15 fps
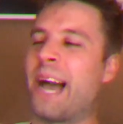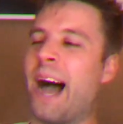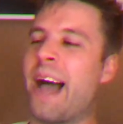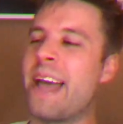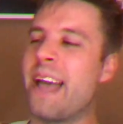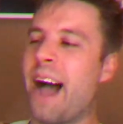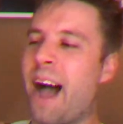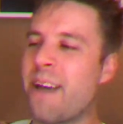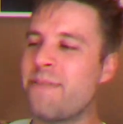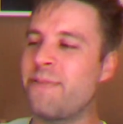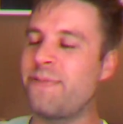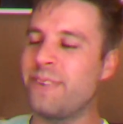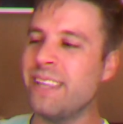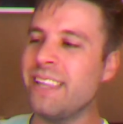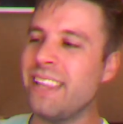I
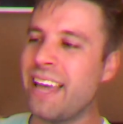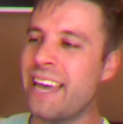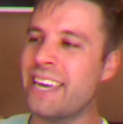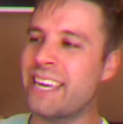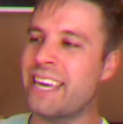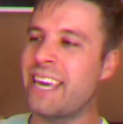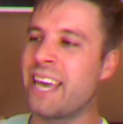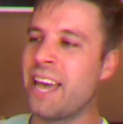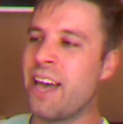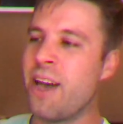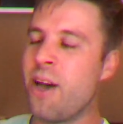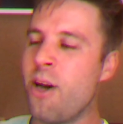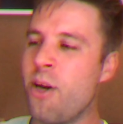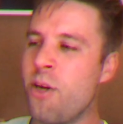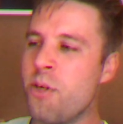feel like
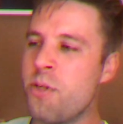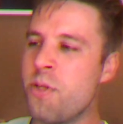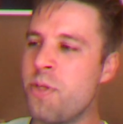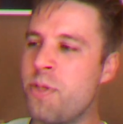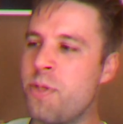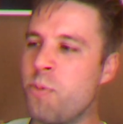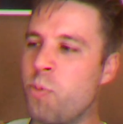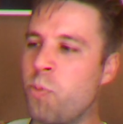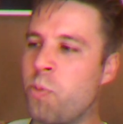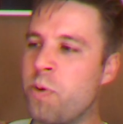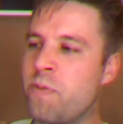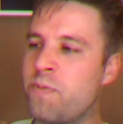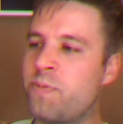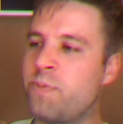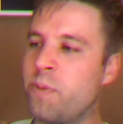
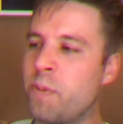we've